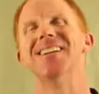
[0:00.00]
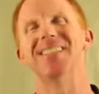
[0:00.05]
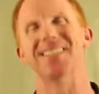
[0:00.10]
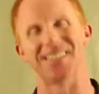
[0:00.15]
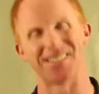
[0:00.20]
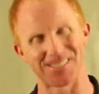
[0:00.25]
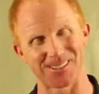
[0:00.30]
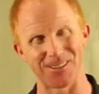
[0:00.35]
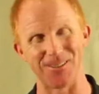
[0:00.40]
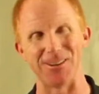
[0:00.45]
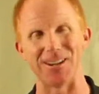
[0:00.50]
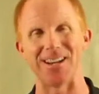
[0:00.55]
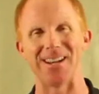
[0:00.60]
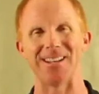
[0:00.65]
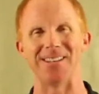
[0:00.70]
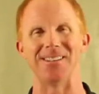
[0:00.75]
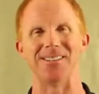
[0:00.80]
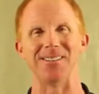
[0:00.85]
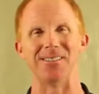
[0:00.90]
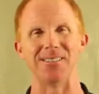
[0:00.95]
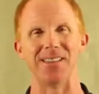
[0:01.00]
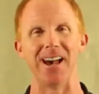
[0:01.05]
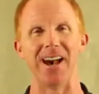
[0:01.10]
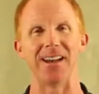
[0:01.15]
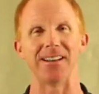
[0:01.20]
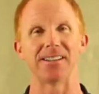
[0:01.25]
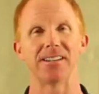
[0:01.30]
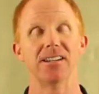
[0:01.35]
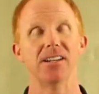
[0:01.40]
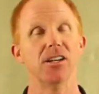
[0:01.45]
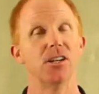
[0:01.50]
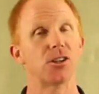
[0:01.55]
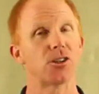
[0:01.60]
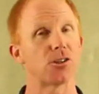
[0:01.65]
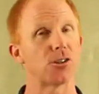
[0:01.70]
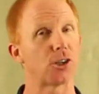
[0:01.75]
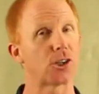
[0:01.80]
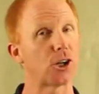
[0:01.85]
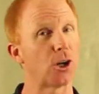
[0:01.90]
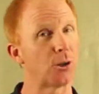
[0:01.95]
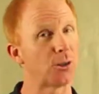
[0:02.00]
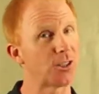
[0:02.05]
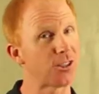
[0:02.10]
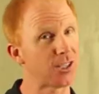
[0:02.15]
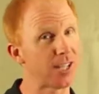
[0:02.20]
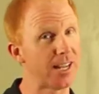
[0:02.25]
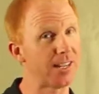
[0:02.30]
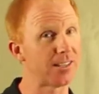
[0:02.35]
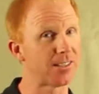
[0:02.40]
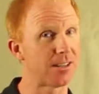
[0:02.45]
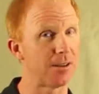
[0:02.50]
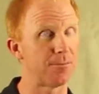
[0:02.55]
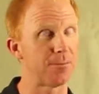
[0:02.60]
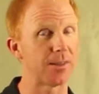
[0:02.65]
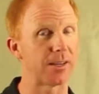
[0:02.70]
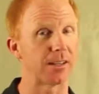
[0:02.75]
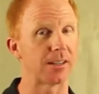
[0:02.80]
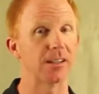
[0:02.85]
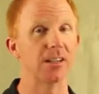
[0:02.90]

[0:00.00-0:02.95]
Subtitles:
Let's go ahead and do that. So the coach said something.